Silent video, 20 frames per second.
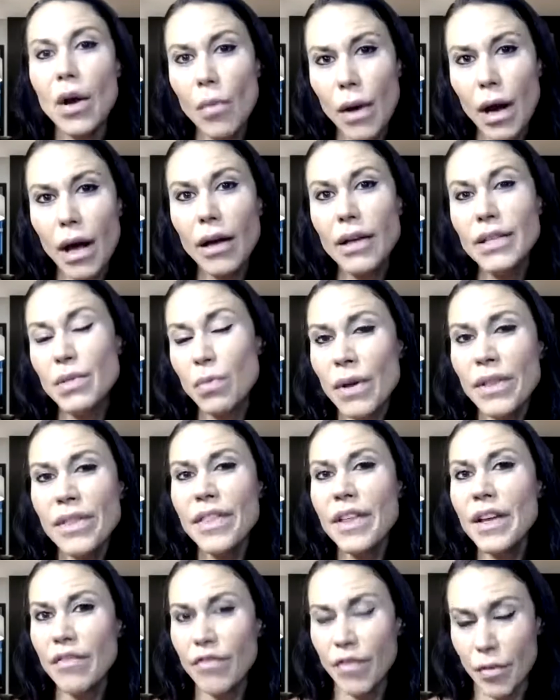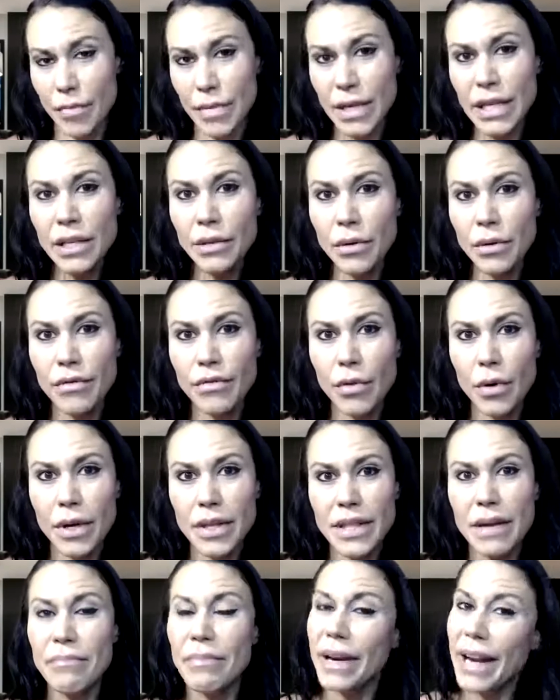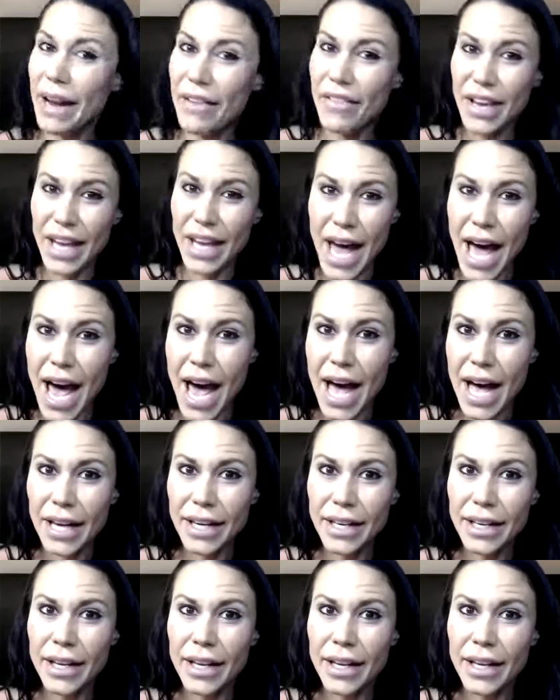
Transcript: Well, it's one thing for me to avoid them, but I have a cat,